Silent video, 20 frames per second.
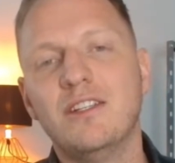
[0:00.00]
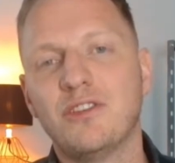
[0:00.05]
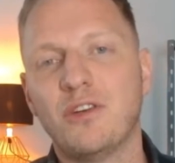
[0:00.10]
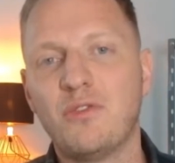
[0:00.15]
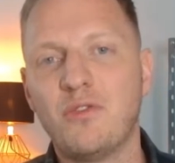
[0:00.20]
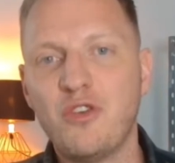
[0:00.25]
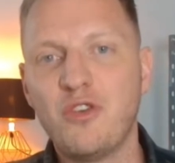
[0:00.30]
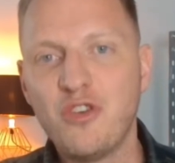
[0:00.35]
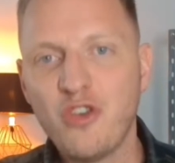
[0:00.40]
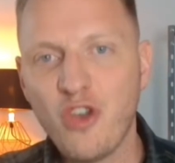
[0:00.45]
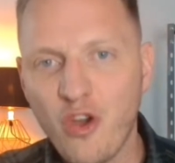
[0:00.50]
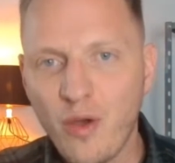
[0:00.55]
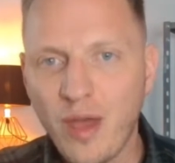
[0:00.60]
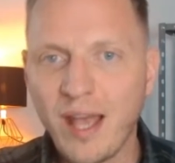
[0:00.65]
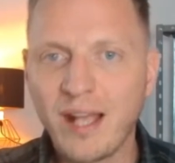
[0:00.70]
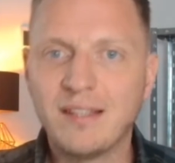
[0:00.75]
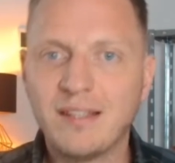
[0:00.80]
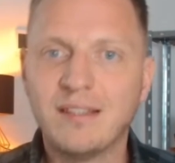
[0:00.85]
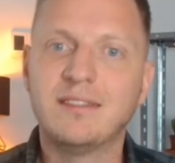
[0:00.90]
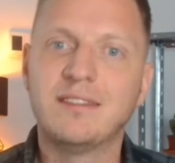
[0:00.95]
So
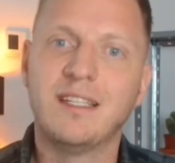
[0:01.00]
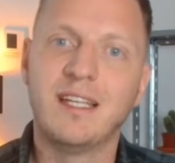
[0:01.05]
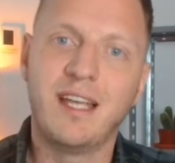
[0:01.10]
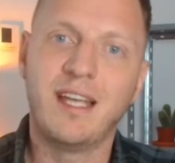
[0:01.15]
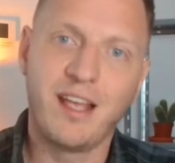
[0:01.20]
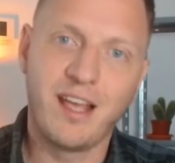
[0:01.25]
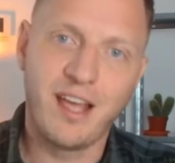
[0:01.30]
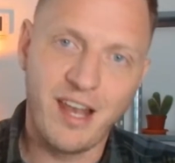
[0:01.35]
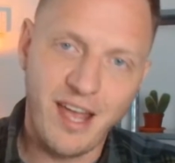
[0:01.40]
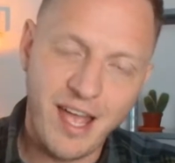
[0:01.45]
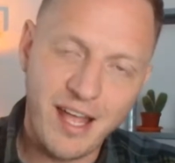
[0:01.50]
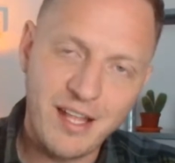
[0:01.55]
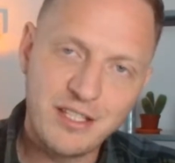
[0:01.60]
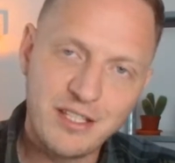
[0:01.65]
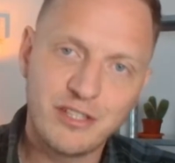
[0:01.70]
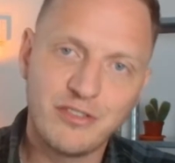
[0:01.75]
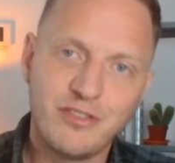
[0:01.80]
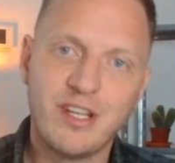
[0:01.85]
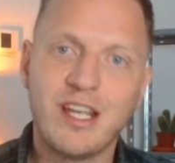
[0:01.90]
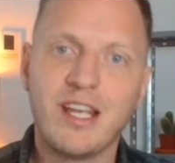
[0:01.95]
no exiting and
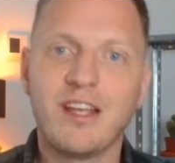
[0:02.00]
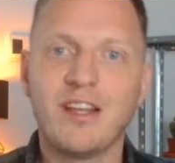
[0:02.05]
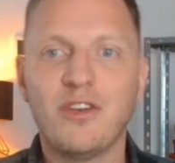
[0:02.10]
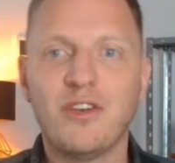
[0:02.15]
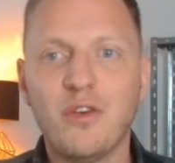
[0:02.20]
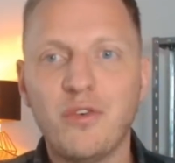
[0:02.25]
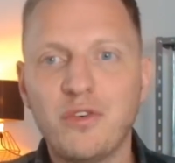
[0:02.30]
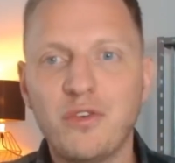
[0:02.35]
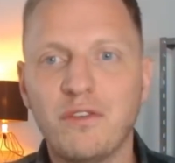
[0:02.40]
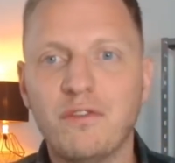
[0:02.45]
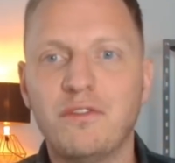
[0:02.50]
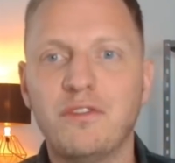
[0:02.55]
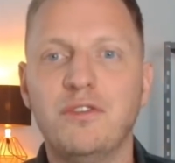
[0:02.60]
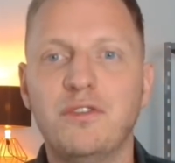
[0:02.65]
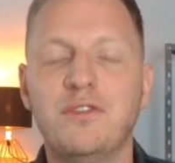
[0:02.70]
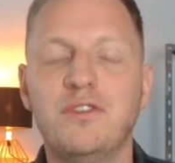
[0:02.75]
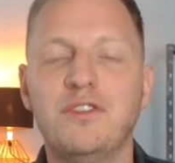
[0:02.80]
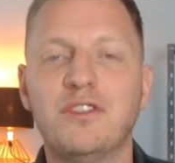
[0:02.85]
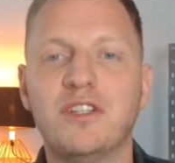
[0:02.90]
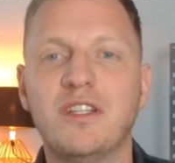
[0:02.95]
entering, no
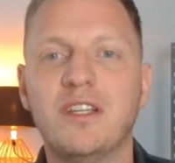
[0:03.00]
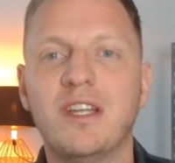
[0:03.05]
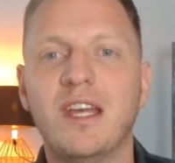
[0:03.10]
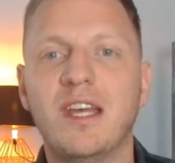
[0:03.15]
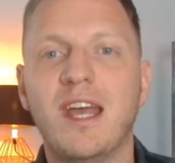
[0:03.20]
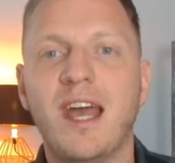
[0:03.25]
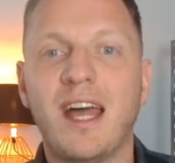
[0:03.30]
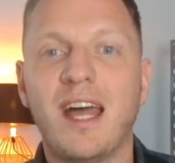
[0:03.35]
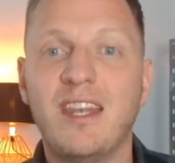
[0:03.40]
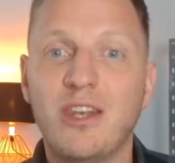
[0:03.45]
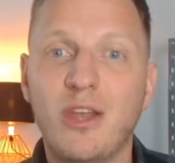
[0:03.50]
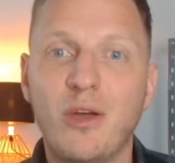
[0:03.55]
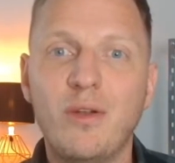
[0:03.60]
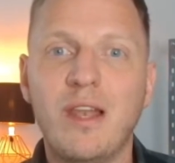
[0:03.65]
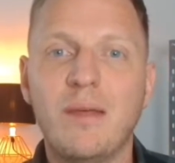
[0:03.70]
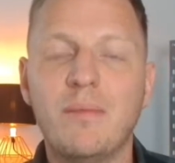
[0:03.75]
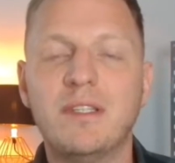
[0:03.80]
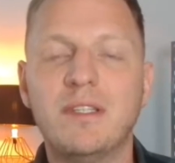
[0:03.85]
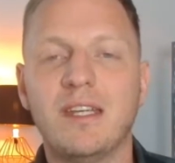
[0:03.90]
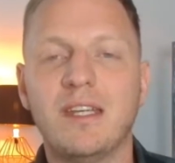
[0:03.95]
confusion, and
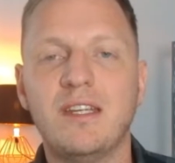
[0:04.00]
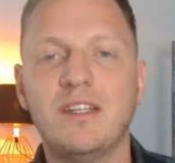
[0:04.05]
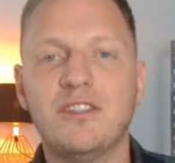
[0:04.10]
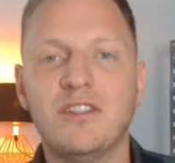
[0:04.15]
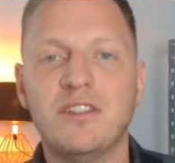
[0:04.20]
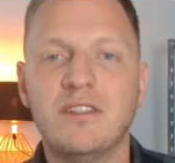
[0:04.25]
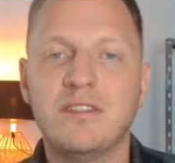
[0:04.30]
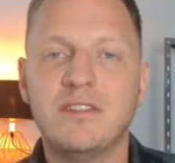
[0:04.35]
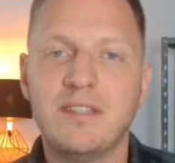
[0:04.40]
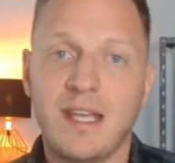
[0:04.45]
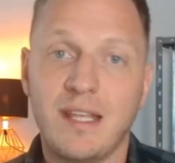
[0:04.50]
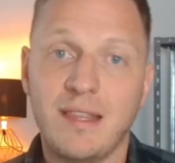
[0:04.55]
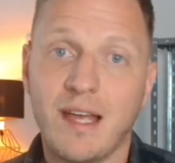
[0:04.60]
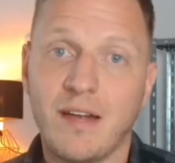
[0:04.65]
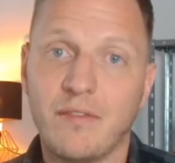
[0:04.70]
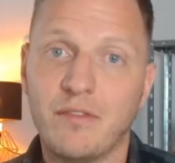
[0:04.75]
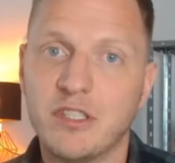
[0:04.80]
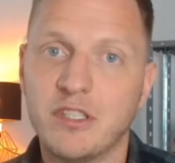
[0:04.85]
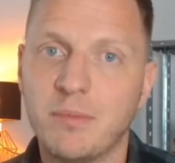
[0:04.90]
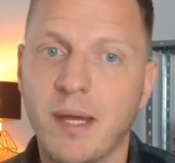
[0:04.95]
no limitations
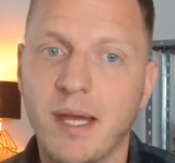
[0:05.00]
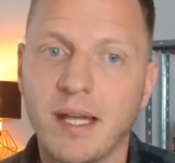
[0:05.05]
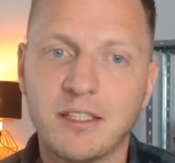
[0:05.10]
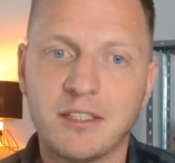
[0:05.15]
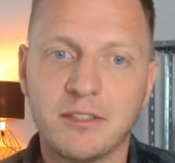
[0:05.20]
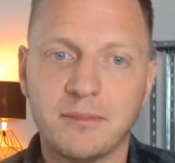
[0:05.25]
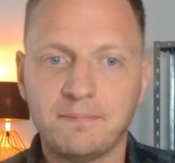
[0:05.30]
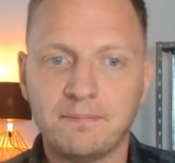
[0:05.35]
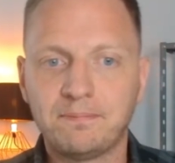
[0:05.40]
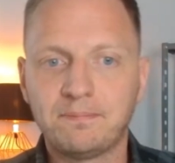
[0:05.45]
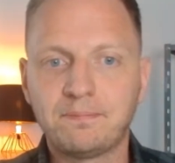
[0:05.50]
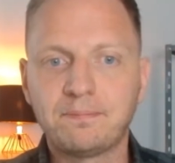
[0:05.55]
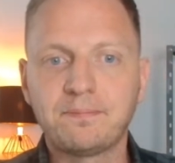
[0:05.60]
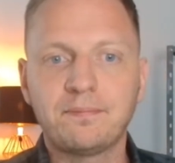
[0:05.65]
in that respect.